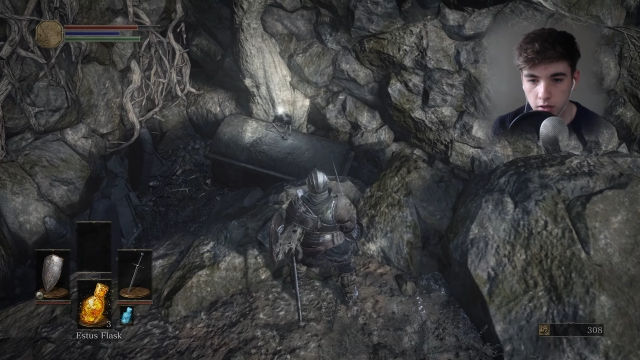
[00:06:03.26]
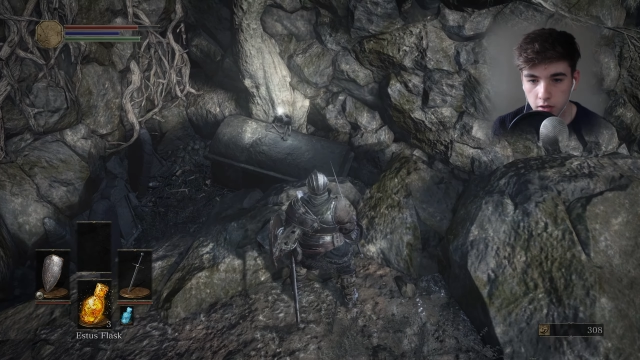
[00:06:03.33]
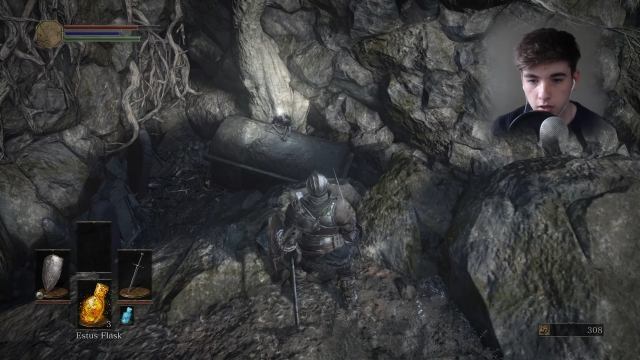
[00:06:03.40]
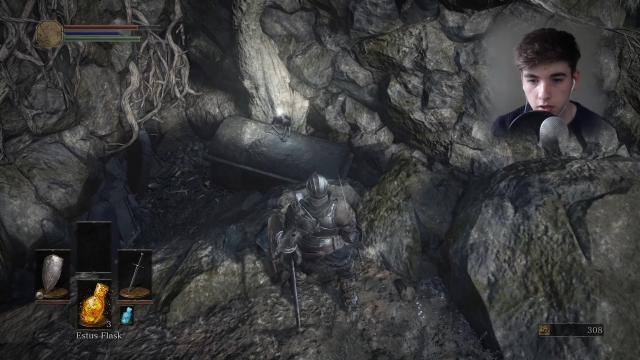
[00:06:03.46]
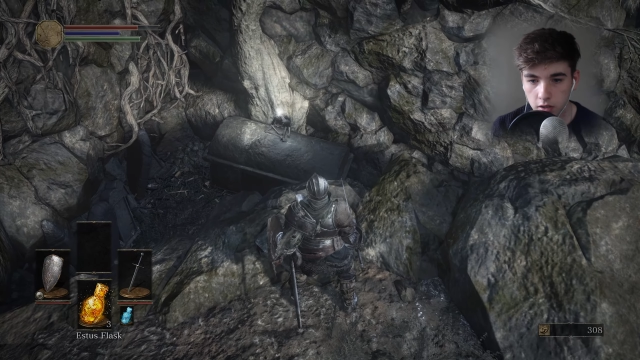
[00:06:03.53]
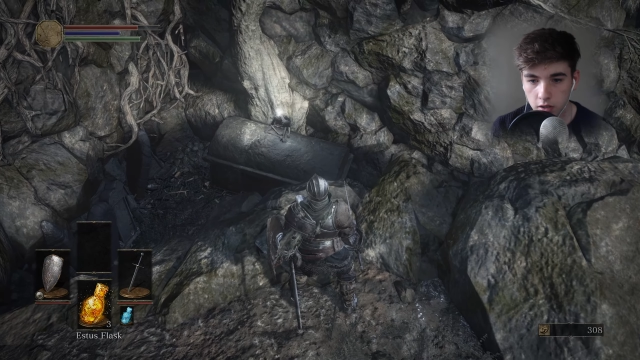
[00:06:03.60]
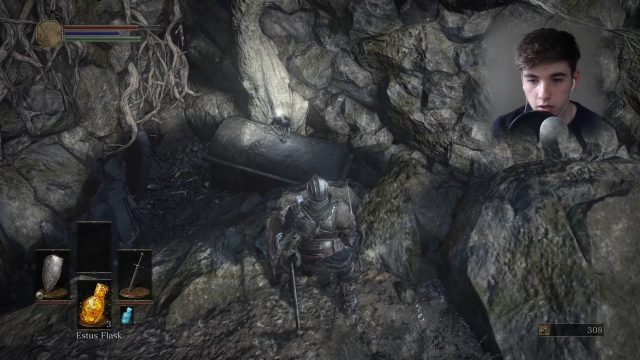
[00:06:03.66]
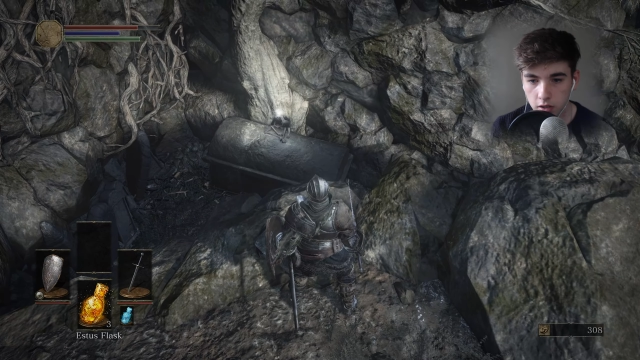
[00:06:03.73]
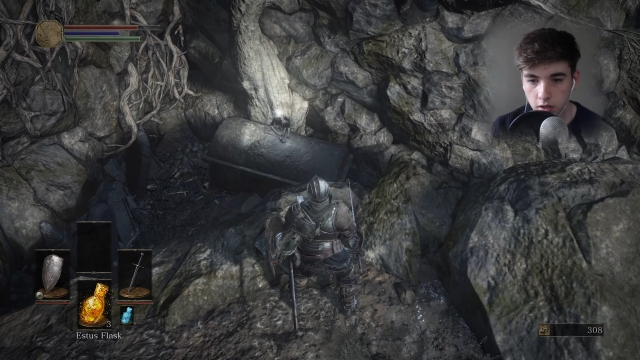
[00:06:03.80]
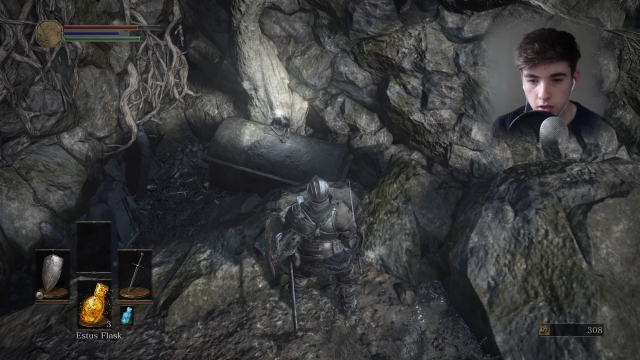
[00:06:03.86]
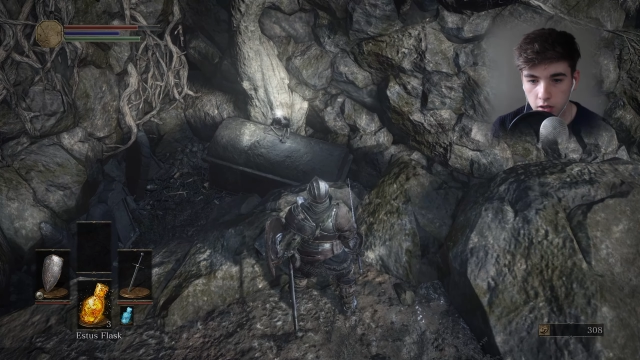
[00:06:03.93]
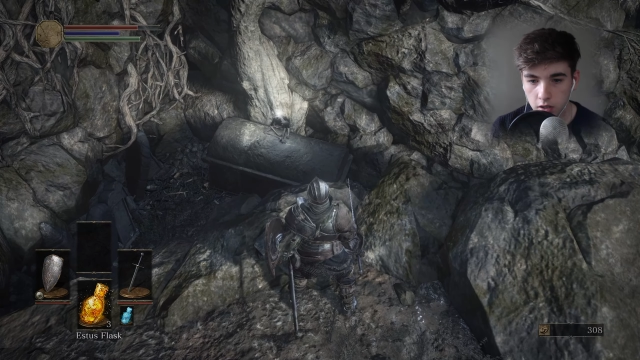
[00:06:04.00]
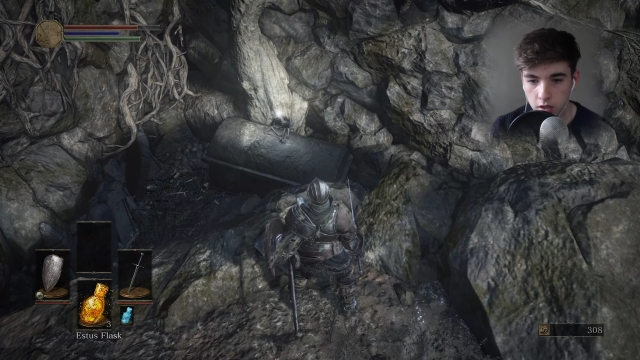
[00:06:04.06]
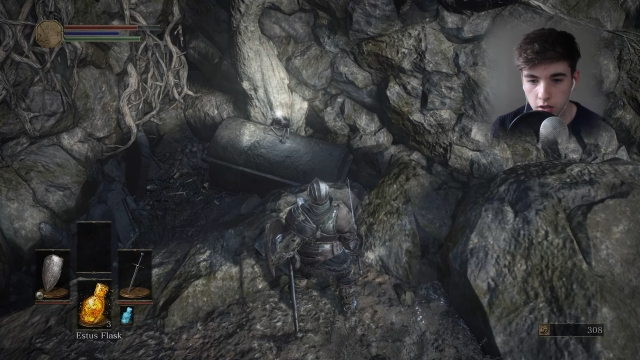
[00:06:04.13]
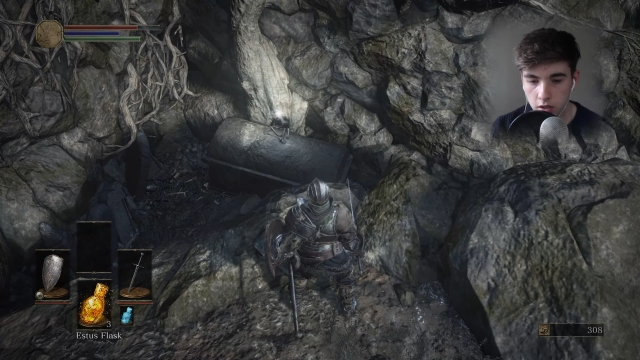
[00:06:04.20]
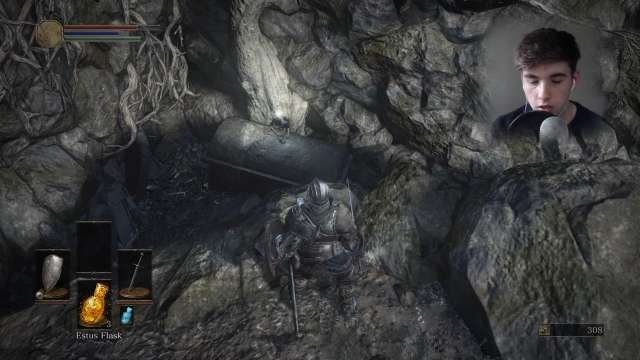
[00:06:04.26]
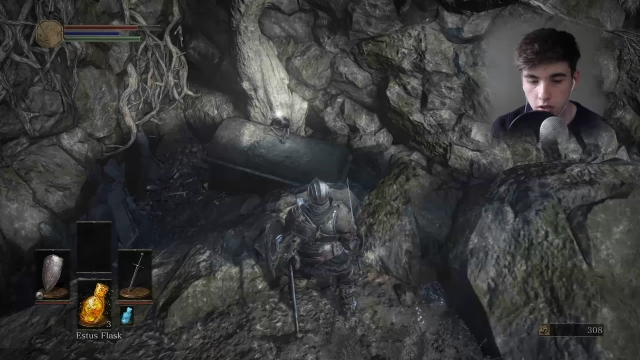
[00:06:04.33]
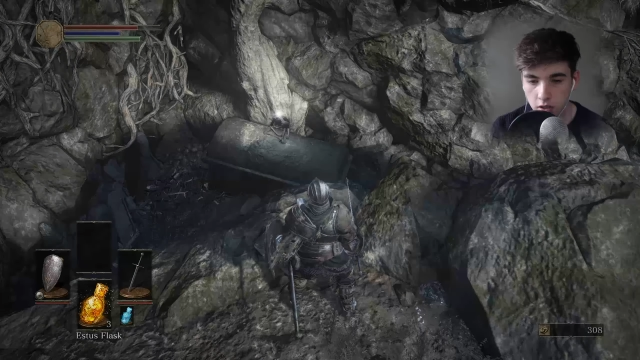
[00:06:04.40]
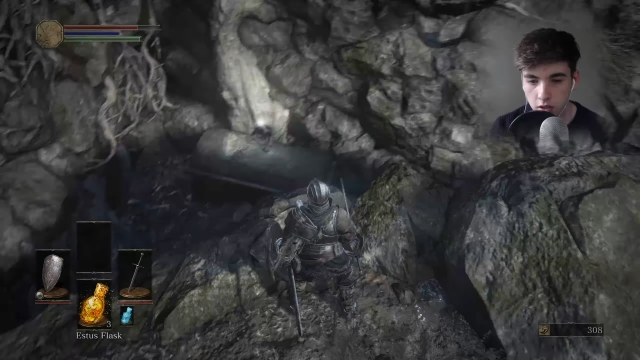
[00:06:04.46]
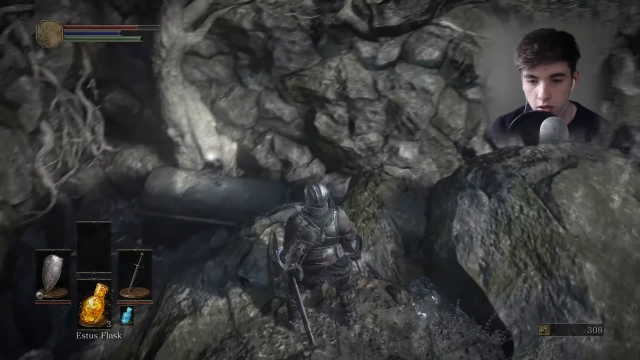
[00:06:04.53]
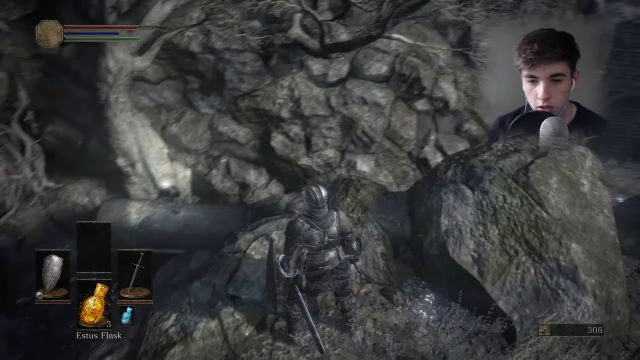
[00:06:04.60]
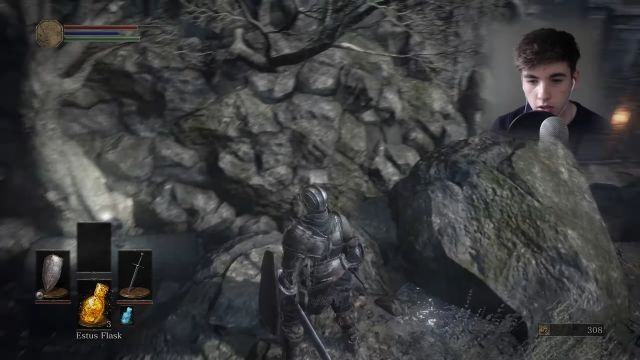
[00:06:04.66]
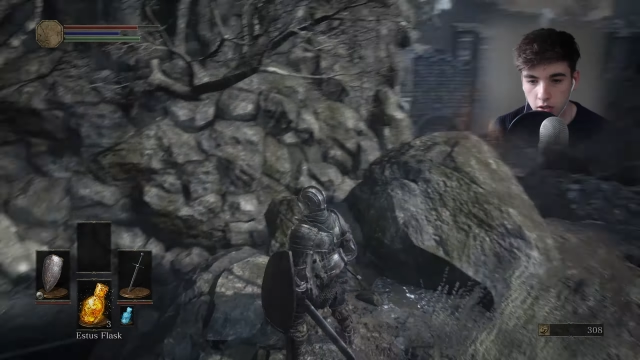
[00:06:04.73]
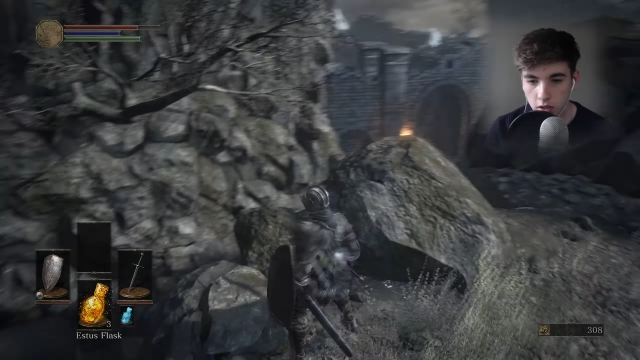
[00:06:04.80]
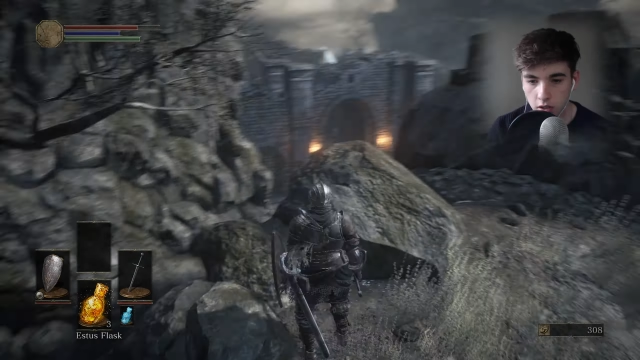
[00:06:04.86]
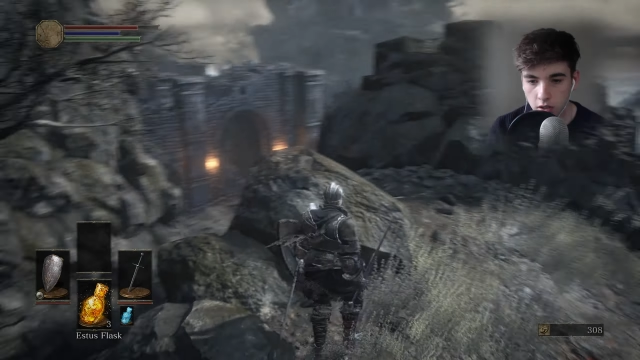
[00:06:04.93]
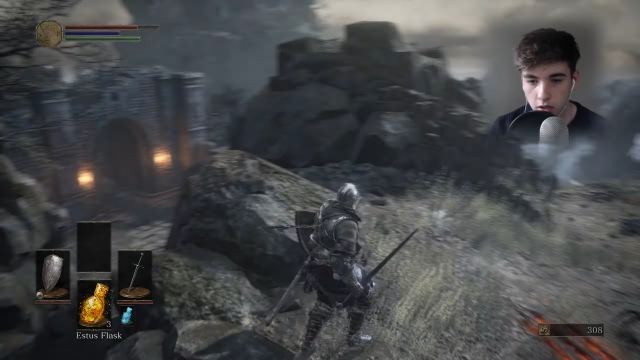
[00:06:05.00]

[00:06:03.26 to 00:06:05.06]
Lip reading: No one is speaking in this clip.